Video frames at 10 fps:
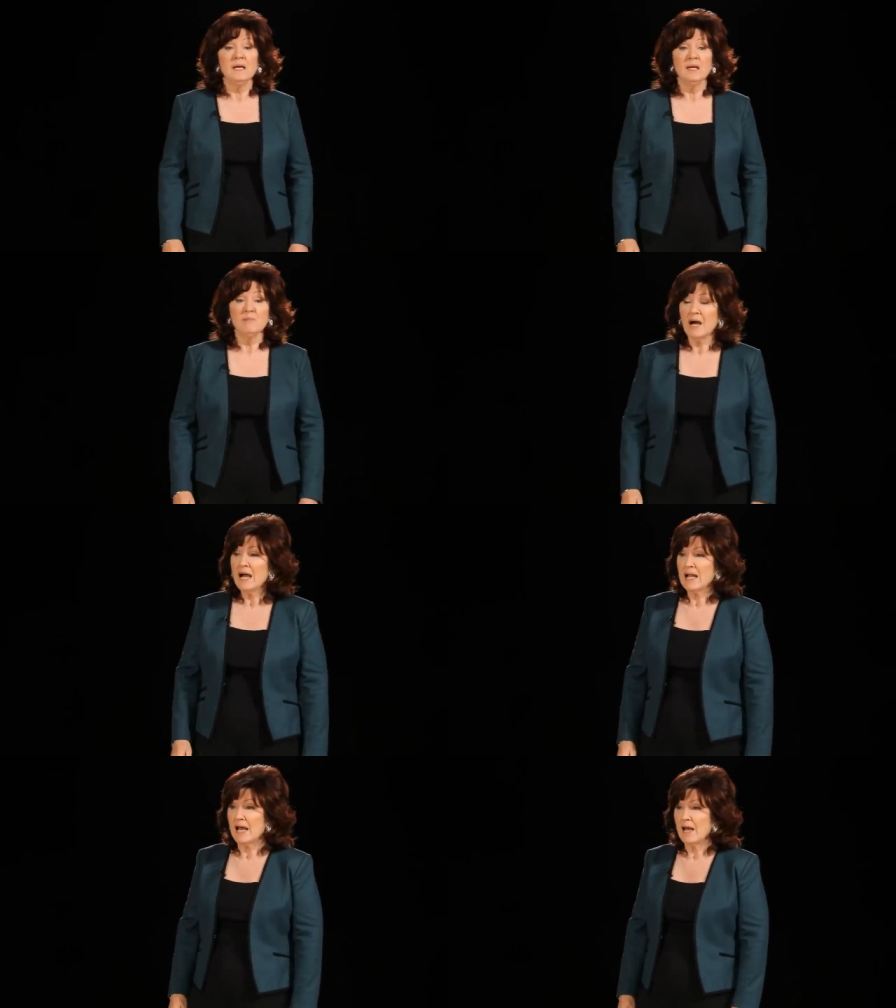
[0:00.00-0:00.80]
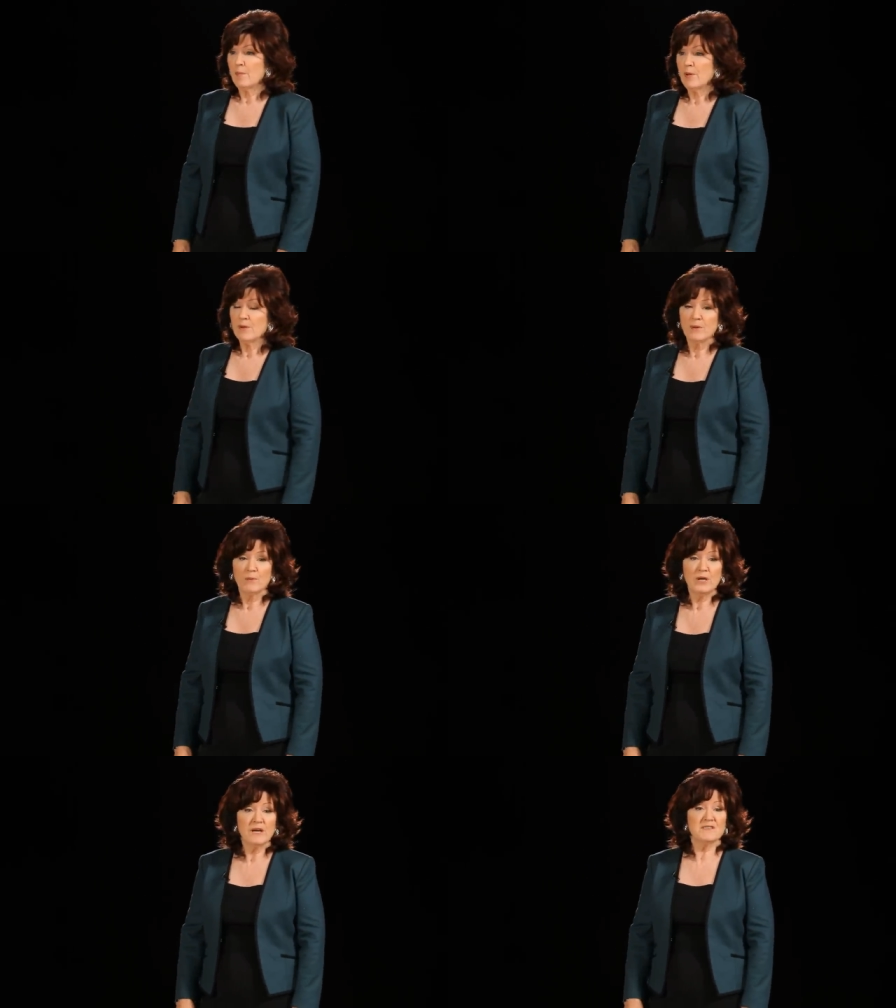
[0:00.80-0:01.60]
In my lab,
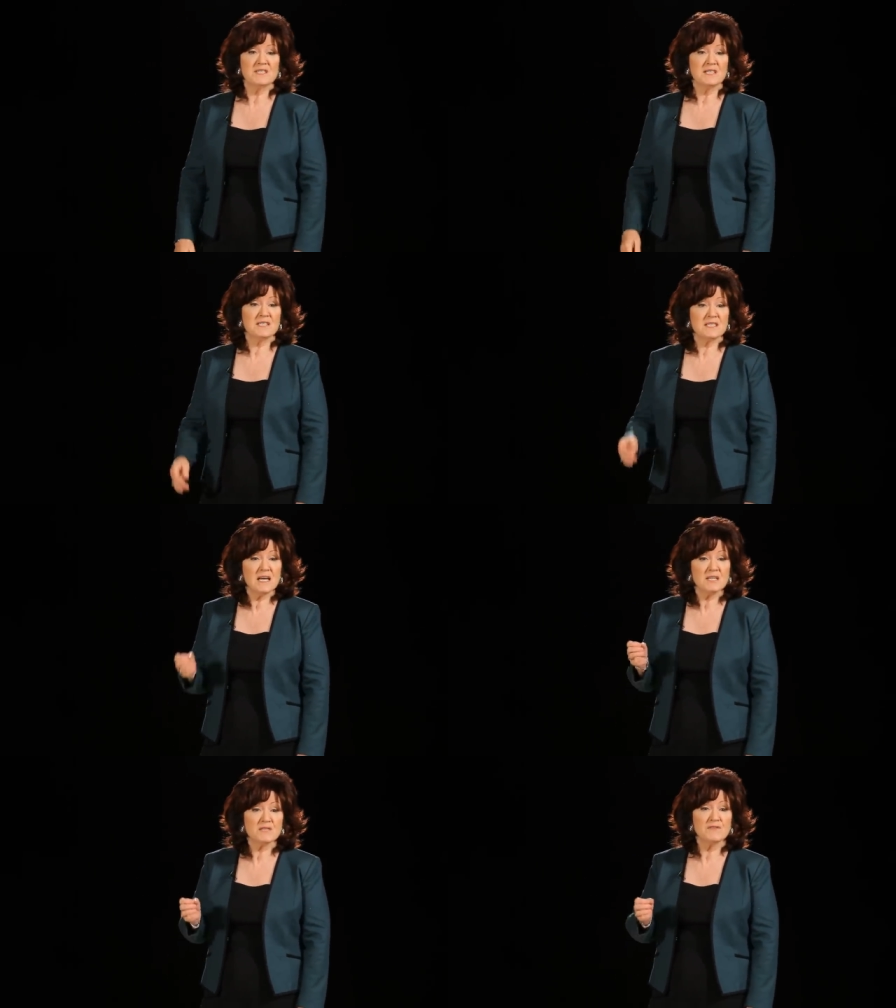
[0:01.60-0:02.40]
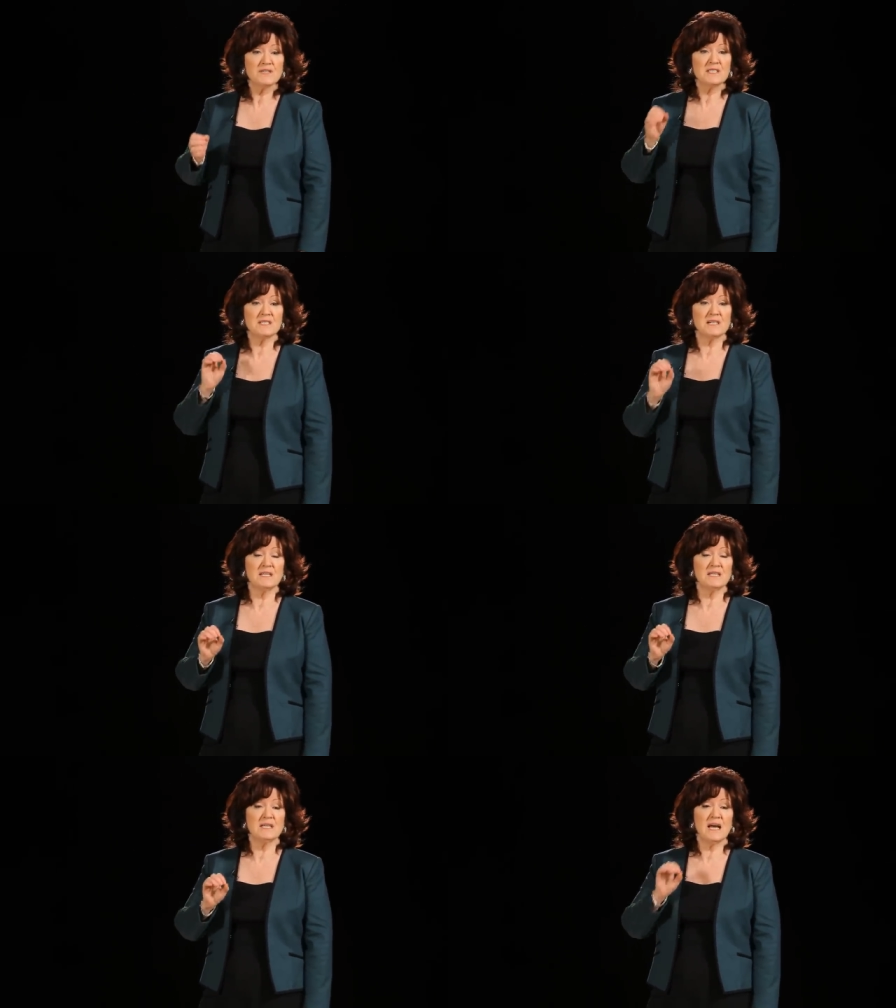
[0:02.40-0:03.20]
we have successfully
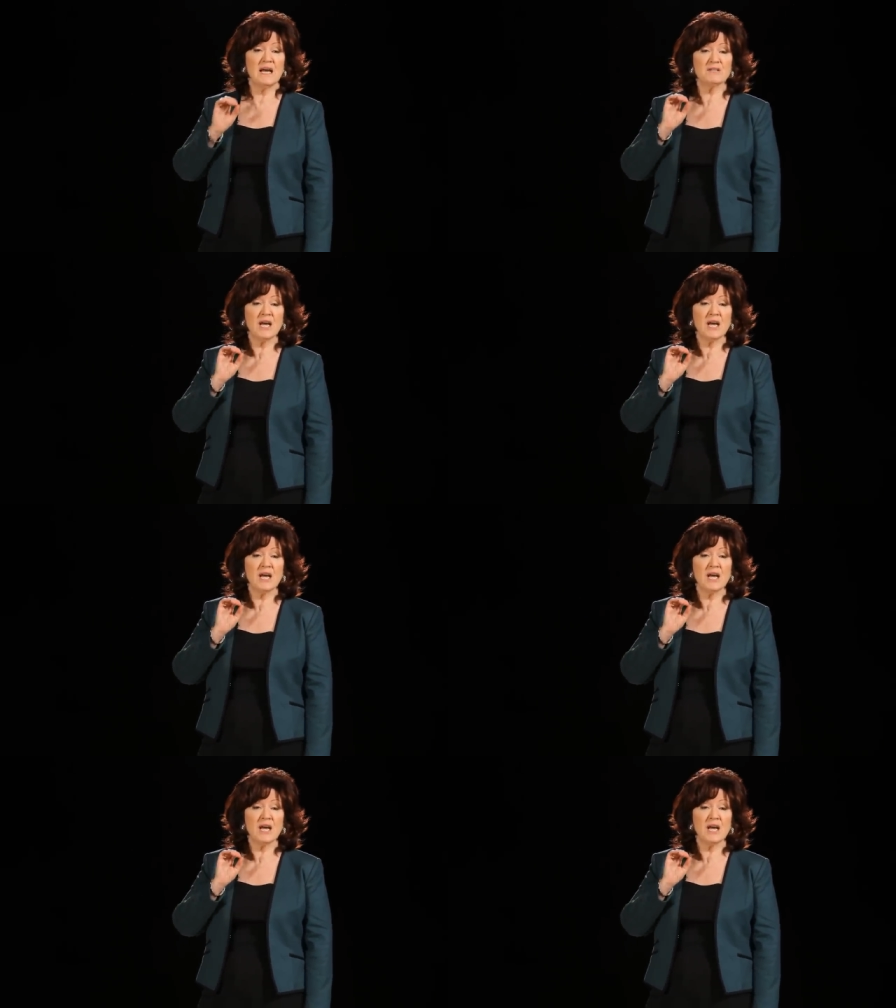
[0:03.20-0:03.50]
studied how to